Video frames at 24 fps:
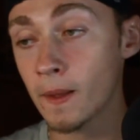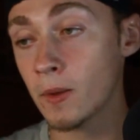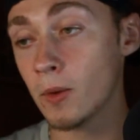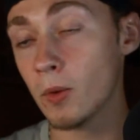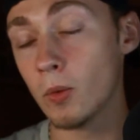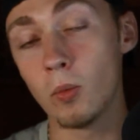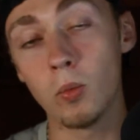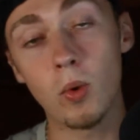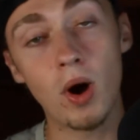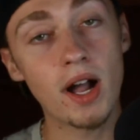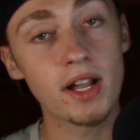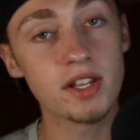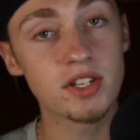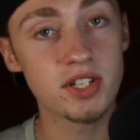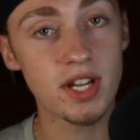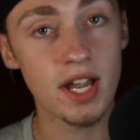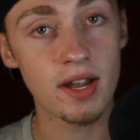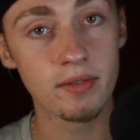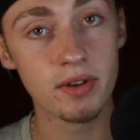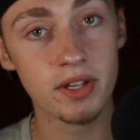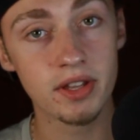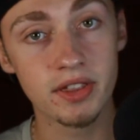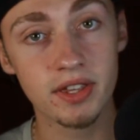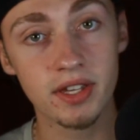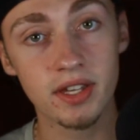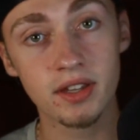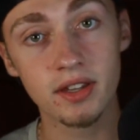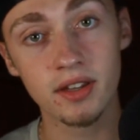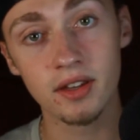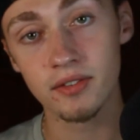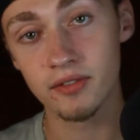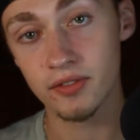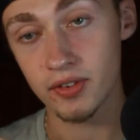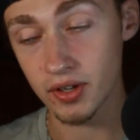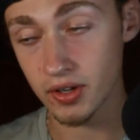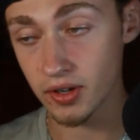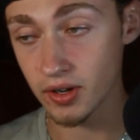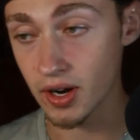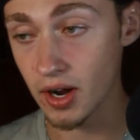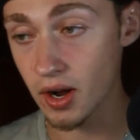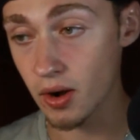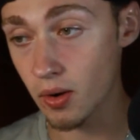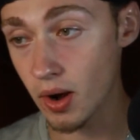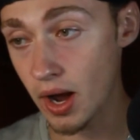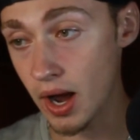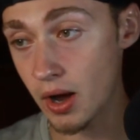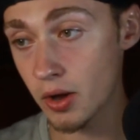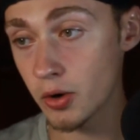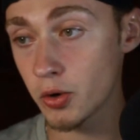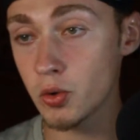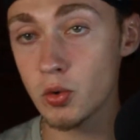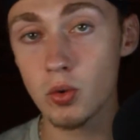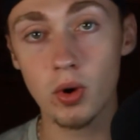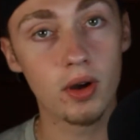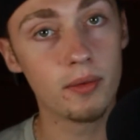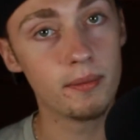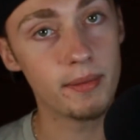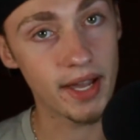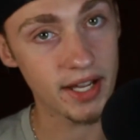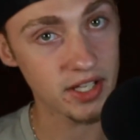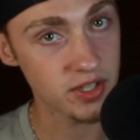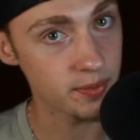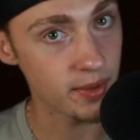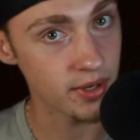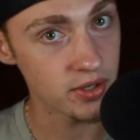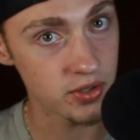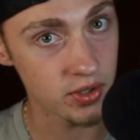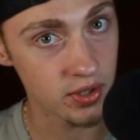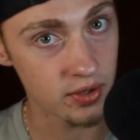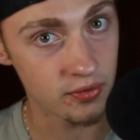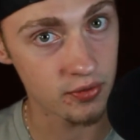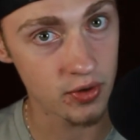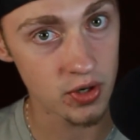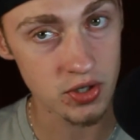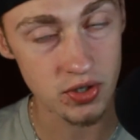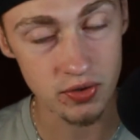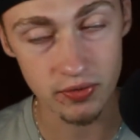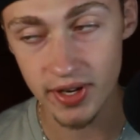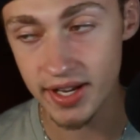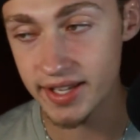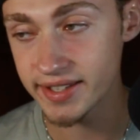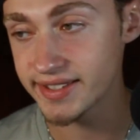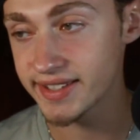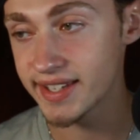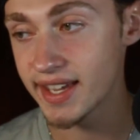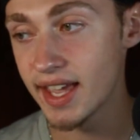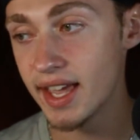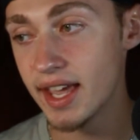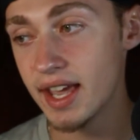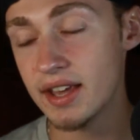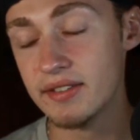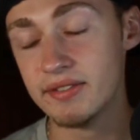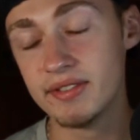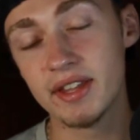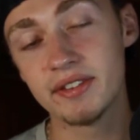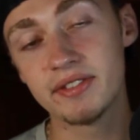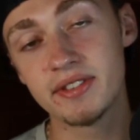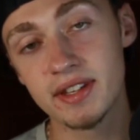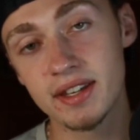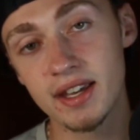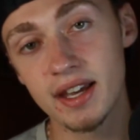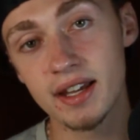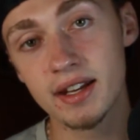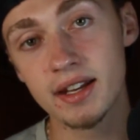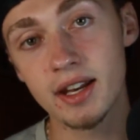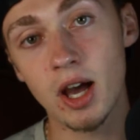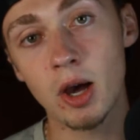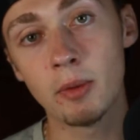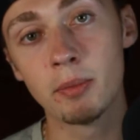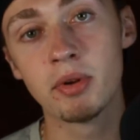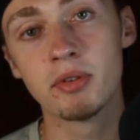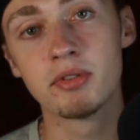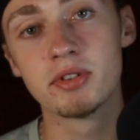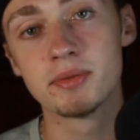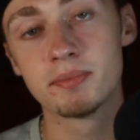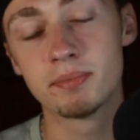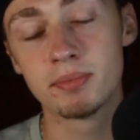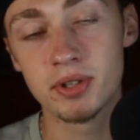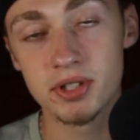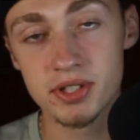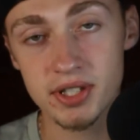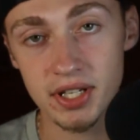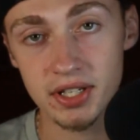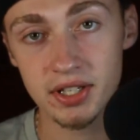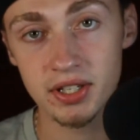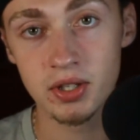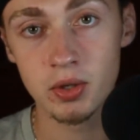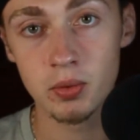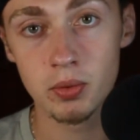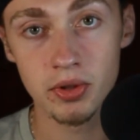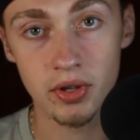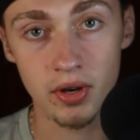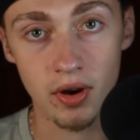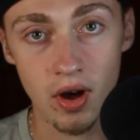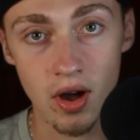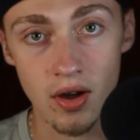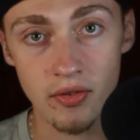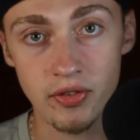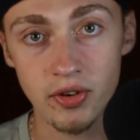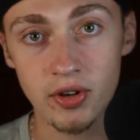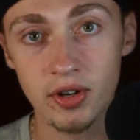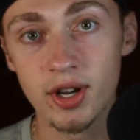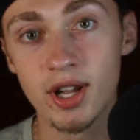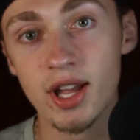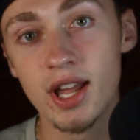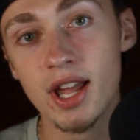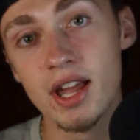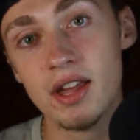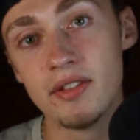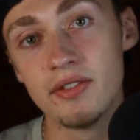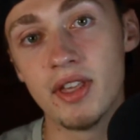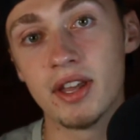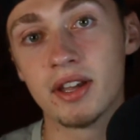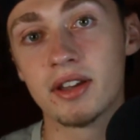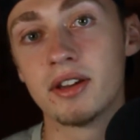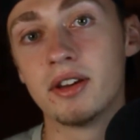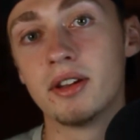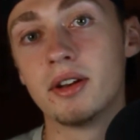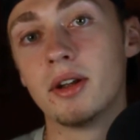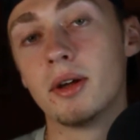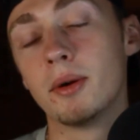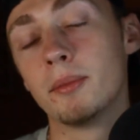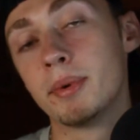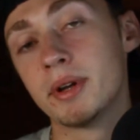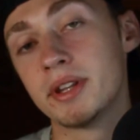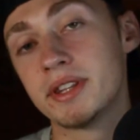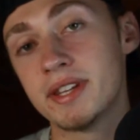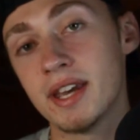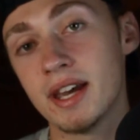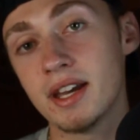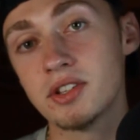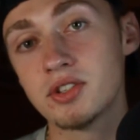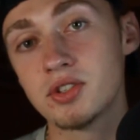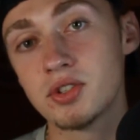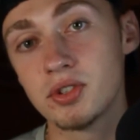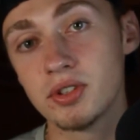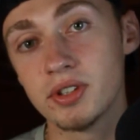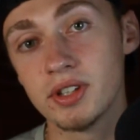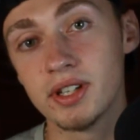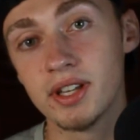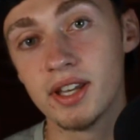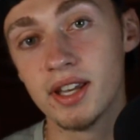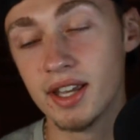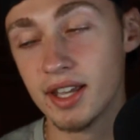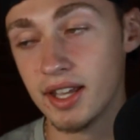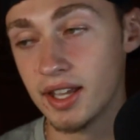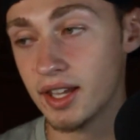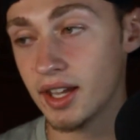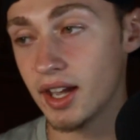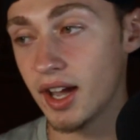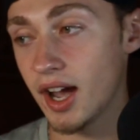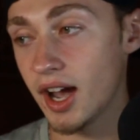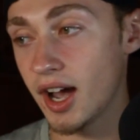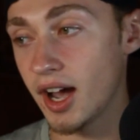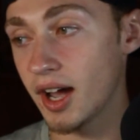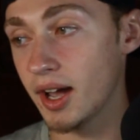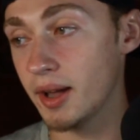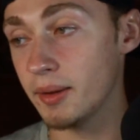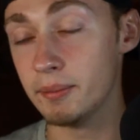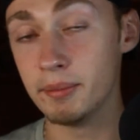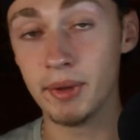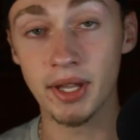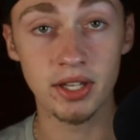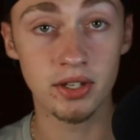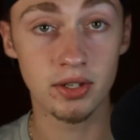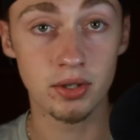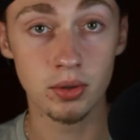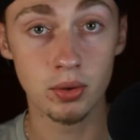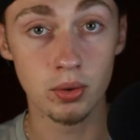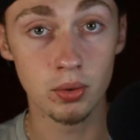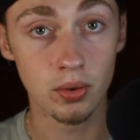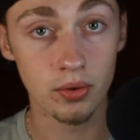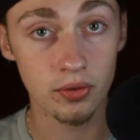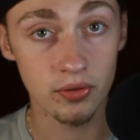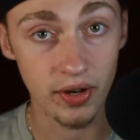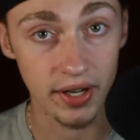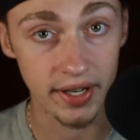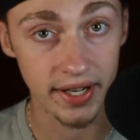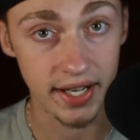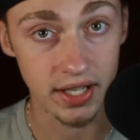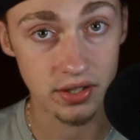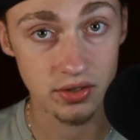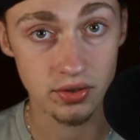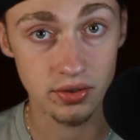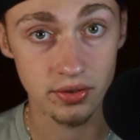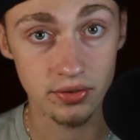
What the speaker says: watch everything, figure out how to maximize your conversion rates, and at the end, I'll be presenting you with an offer that could potentially make you financially